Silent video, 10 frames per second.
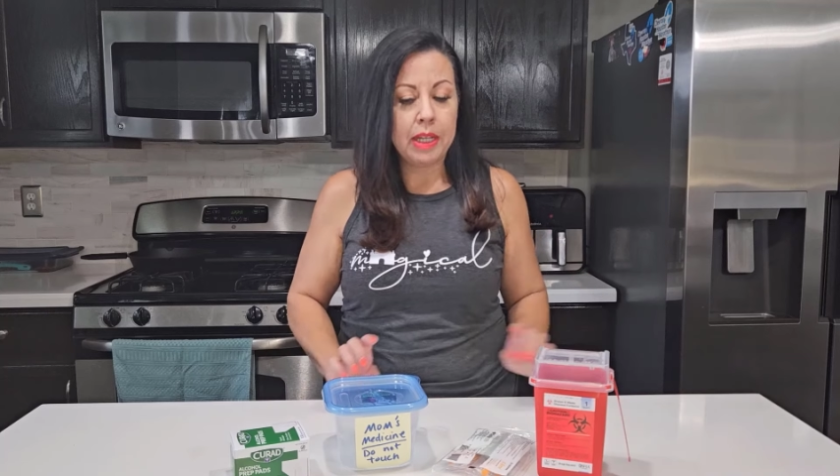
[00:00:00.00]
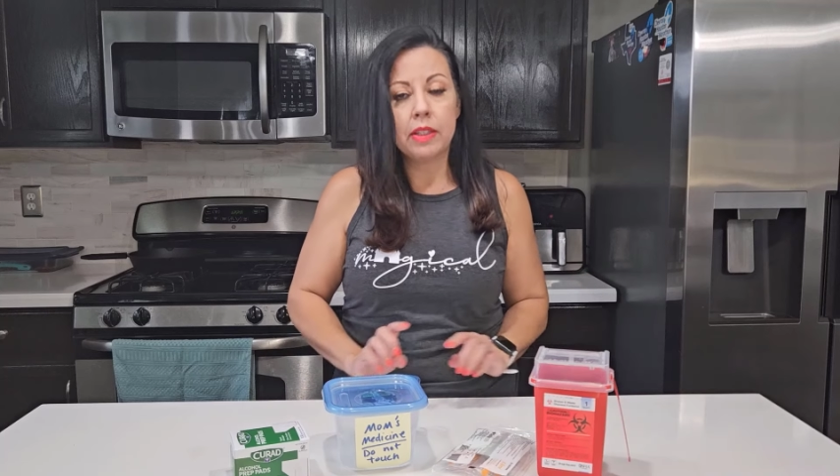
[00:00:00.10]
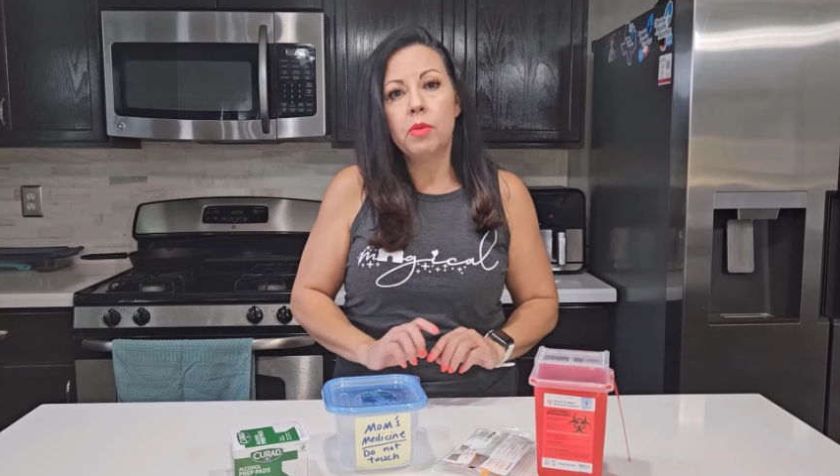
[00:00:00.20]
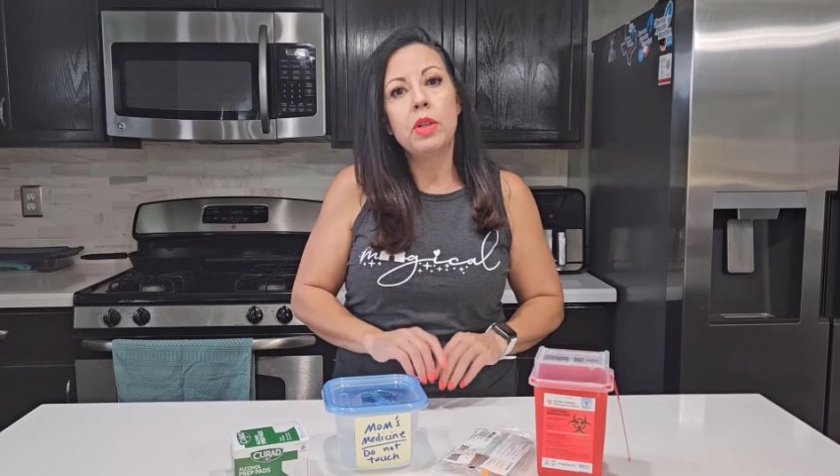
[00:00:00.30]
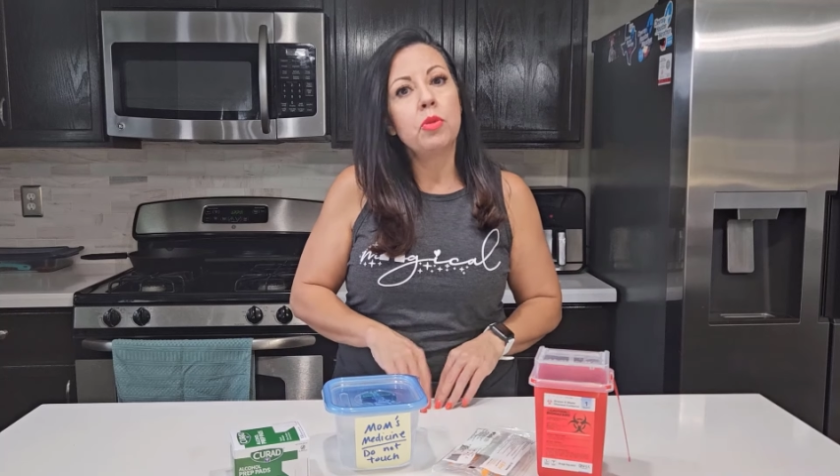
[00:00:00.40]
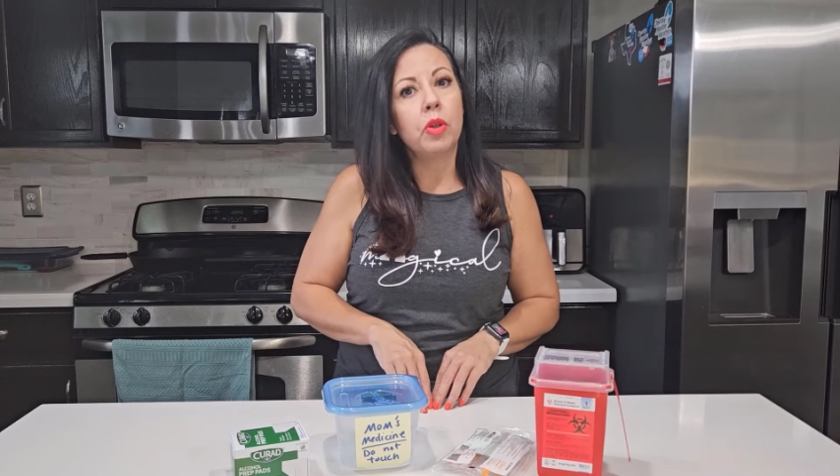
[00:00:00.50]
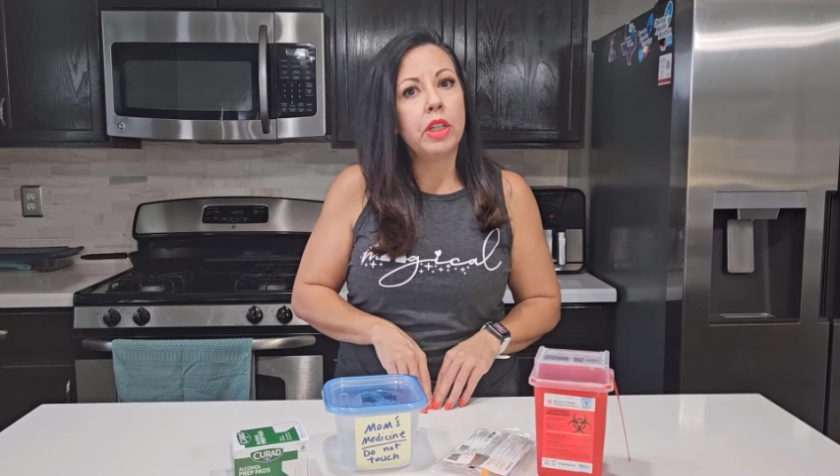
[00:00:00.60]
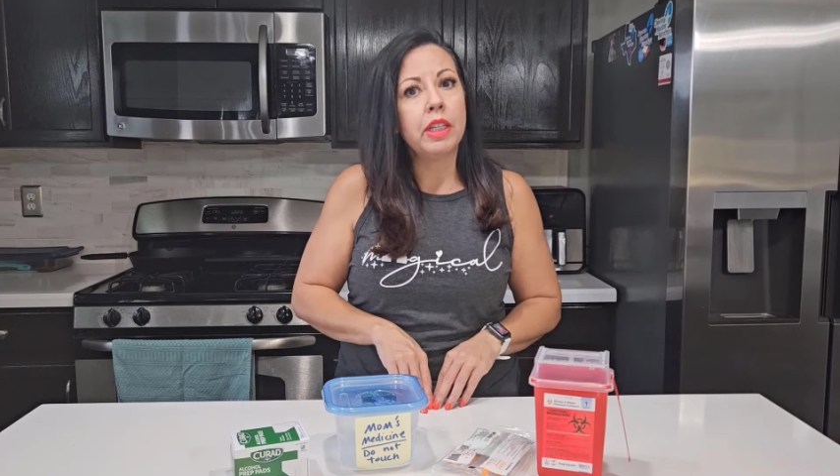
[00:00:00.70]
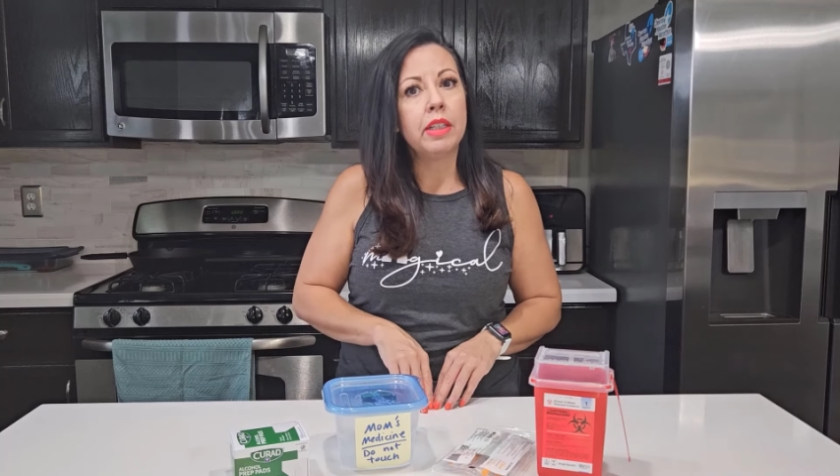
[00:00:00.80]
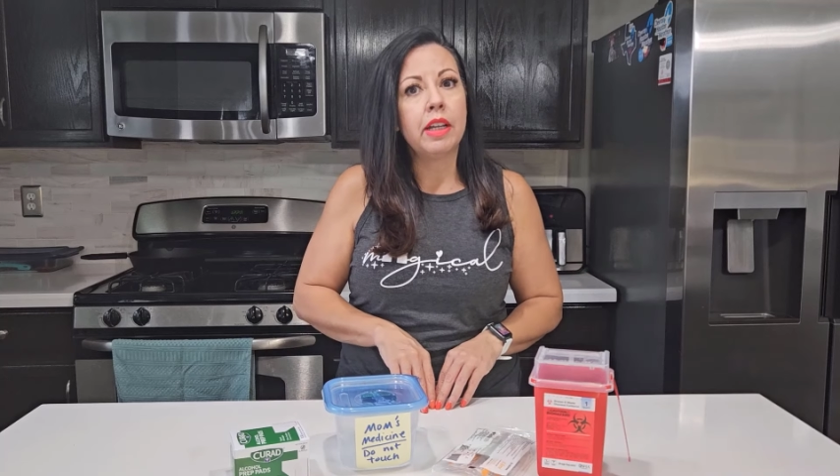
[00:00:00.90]
because it was
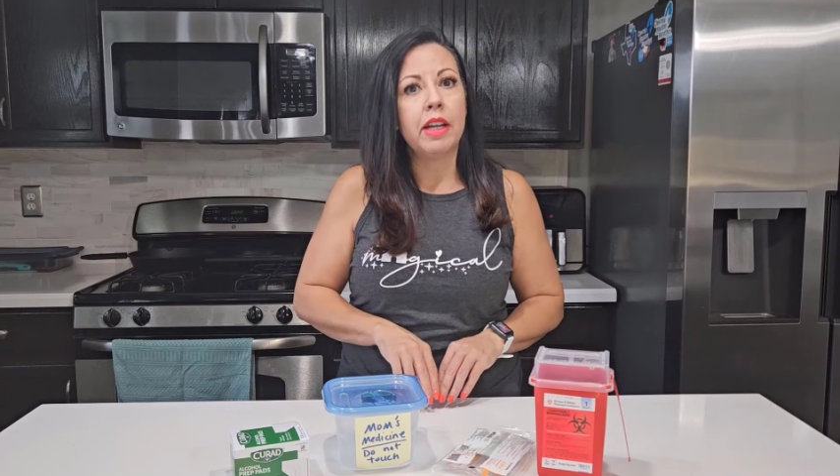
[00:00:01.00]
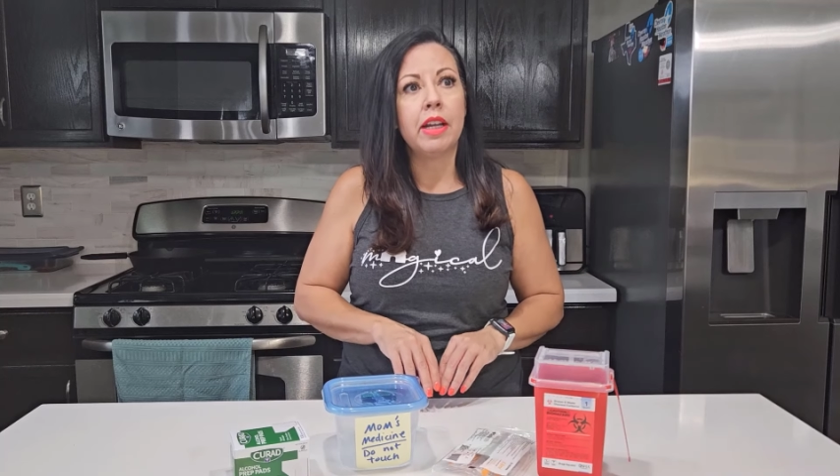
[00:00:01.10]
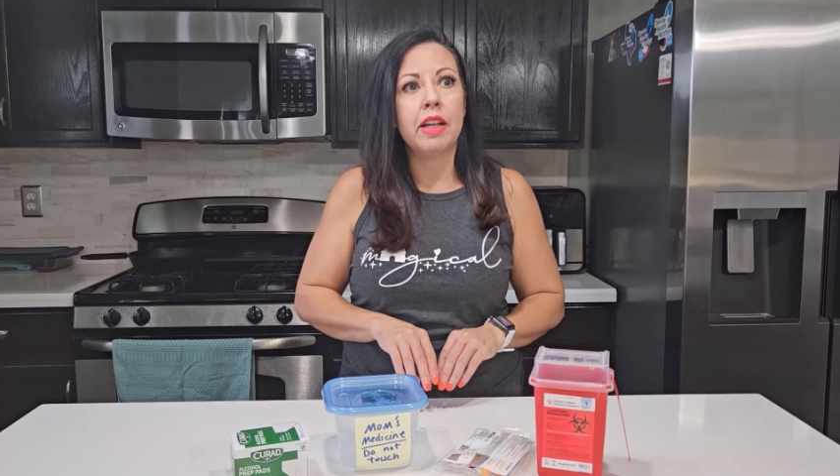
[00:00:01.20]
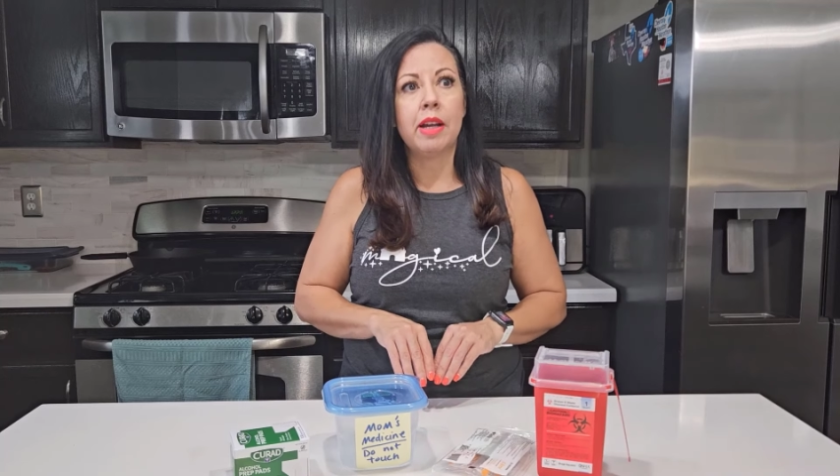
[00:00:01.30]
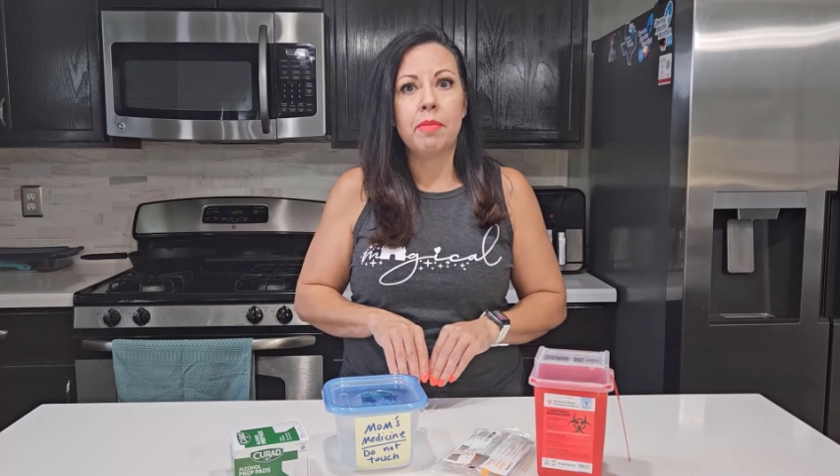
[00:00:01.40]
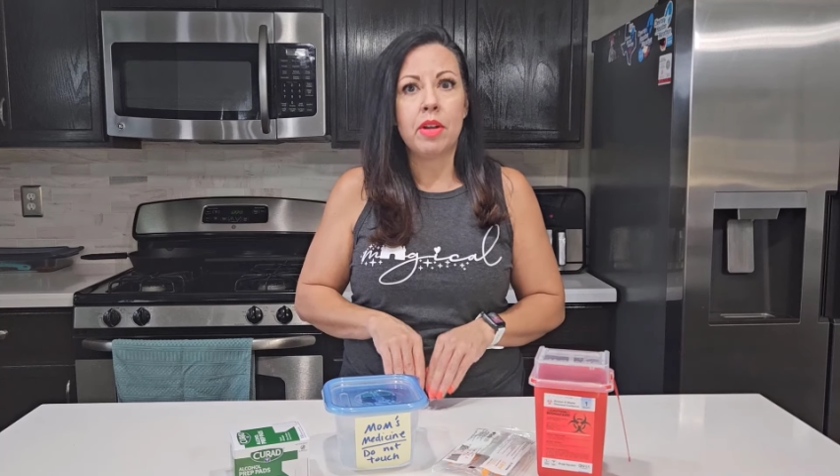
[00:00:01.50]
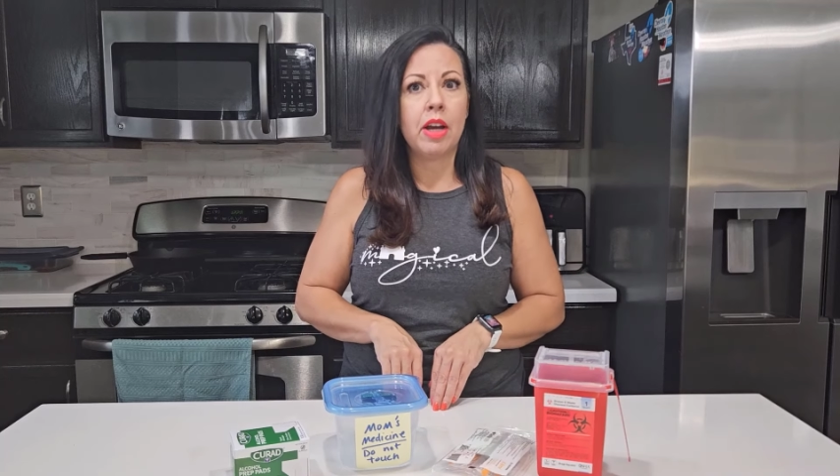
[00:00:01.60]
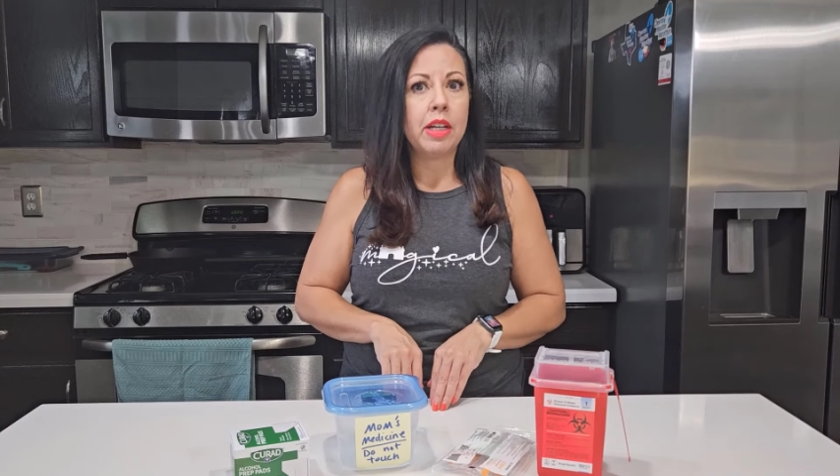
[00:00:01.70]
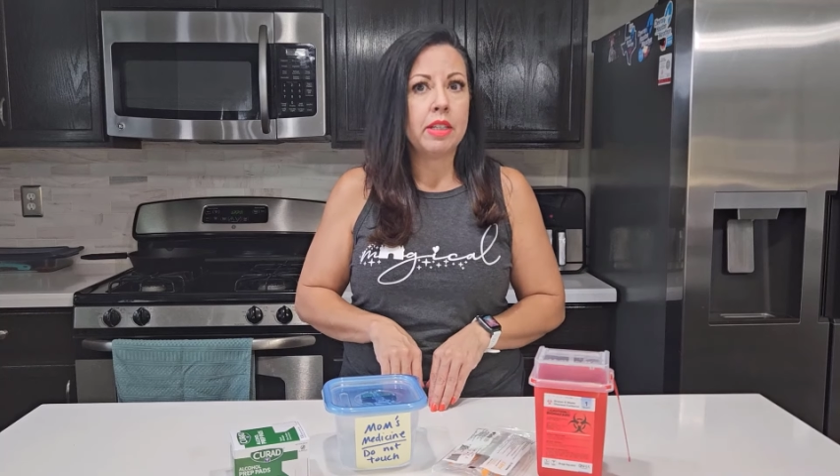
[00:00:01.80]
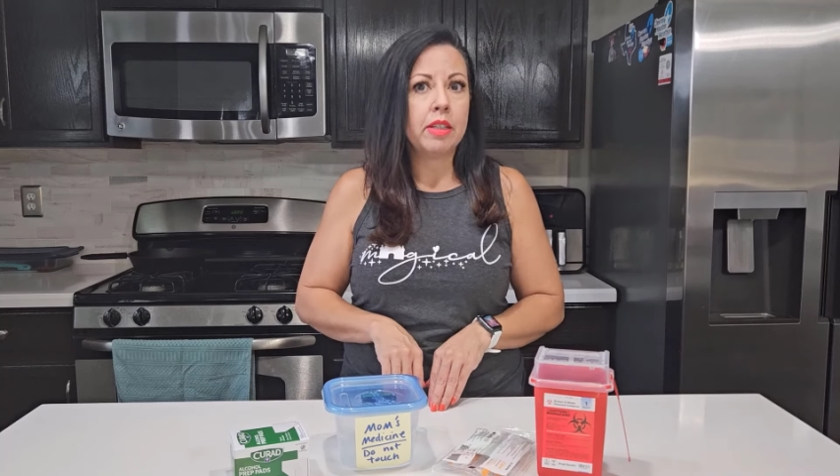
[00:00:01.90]
working and I'm
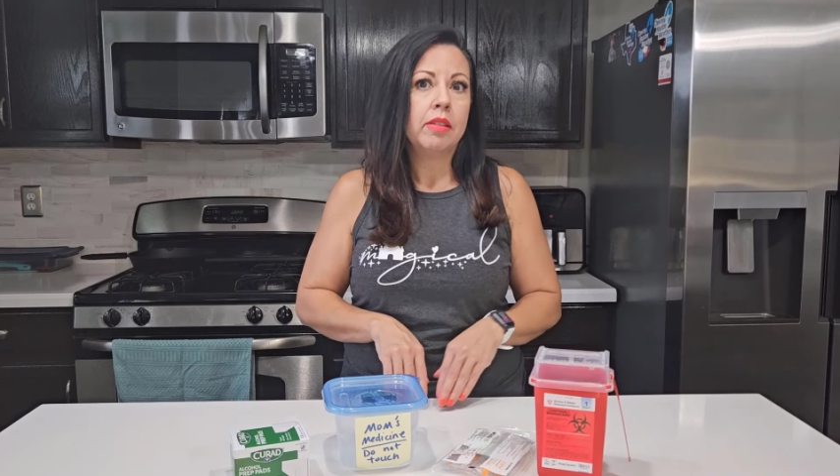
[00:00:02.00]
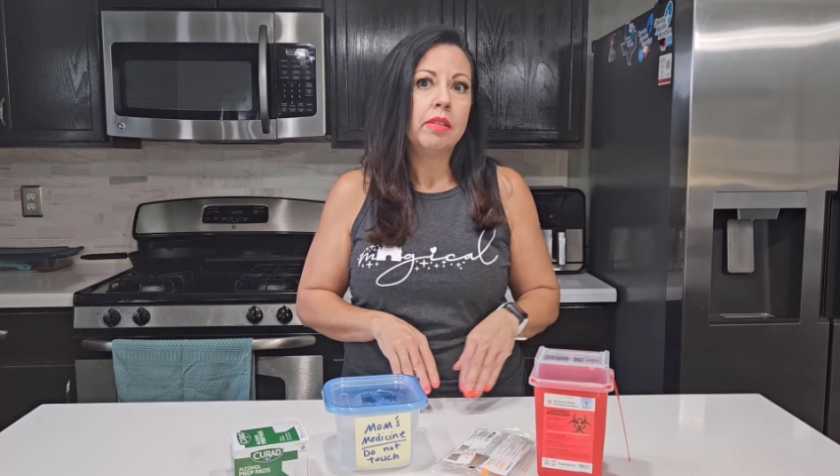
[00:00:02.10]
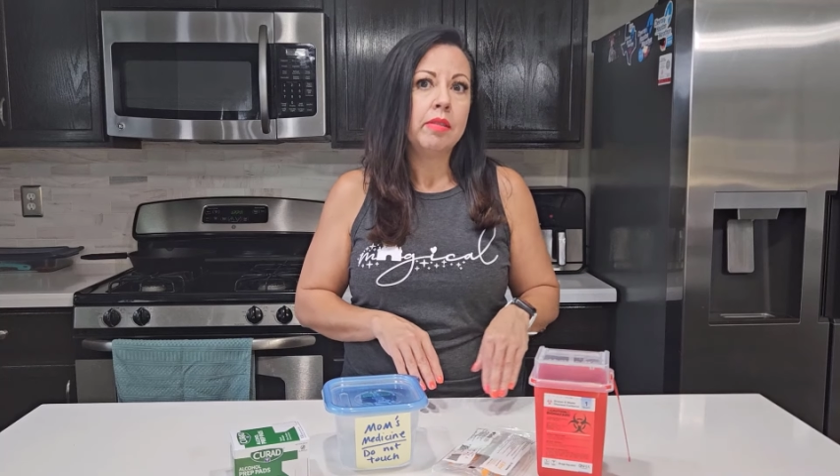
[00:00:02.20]
not